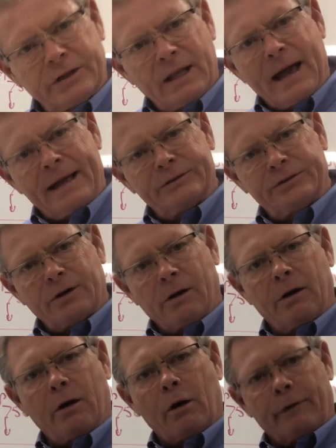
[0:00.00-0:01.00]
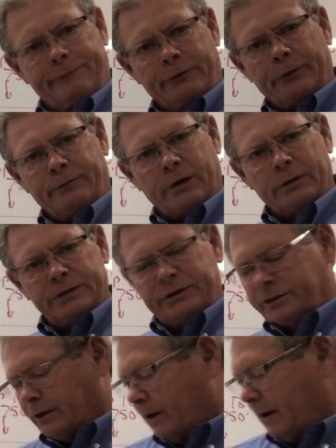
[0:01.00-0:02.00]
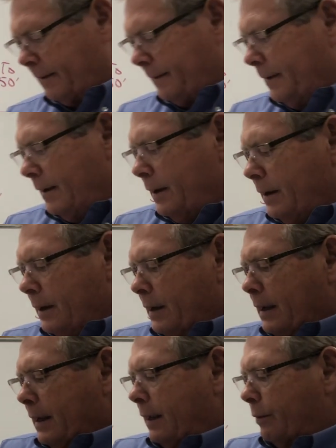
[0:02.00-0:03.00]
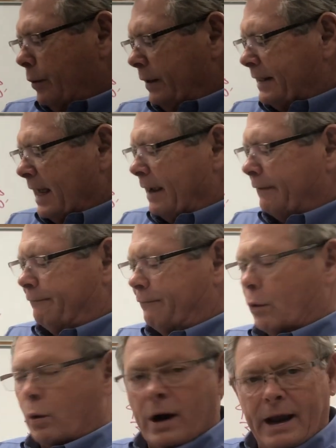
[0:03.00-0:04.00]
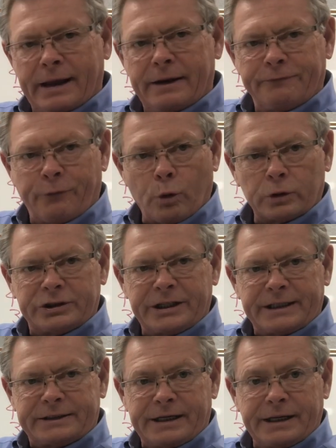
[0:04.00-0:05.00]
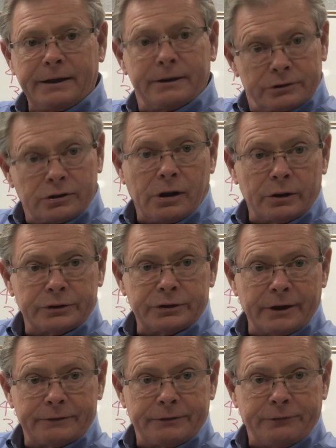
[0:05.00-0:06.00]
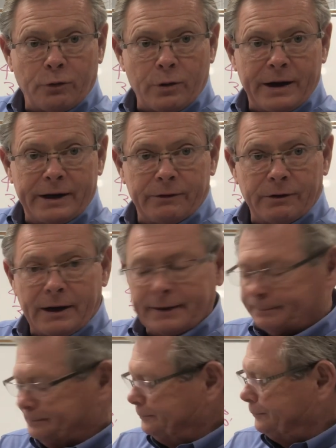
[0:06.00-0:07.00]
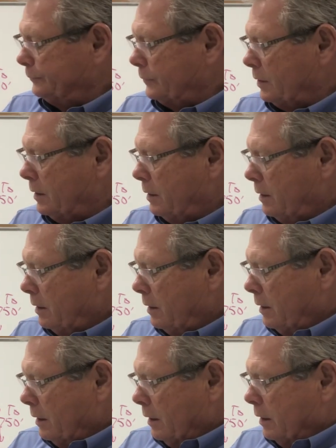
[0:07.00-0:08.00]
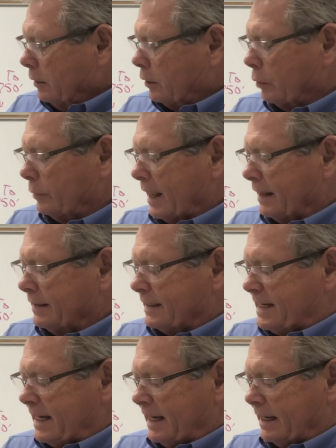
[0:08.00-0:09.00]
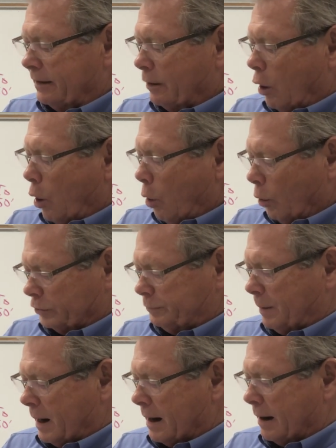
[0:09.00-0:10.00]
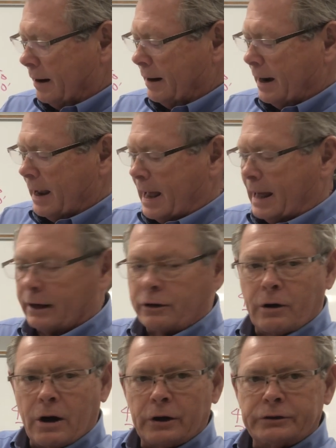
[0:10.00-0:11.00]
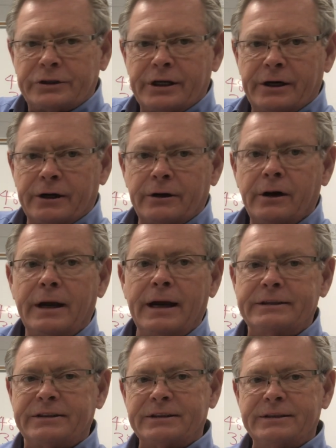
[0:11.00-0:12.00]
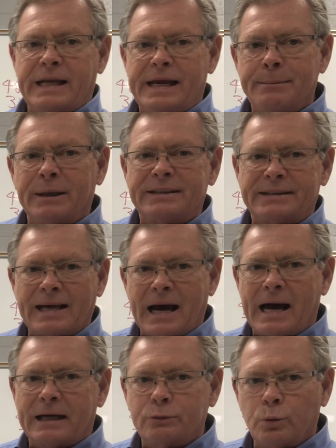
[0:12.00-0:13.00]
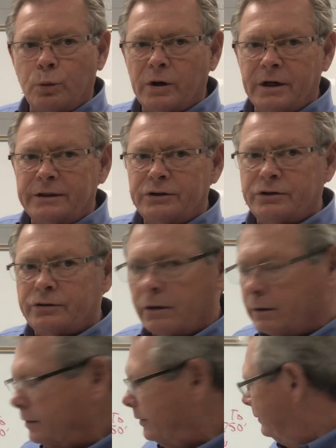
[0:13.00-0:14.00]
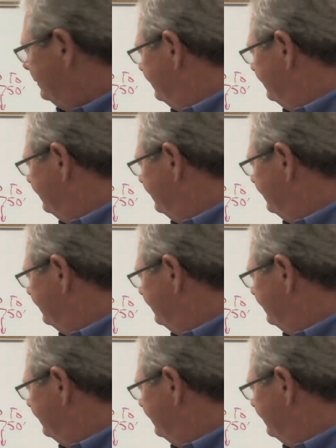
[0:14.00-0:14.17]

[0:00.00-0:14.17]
the line start or full voltage start. If we take 460, it's close enough to 480, right? Go down to 10 horsepower, and across here, it's a NEMA size 1 starter,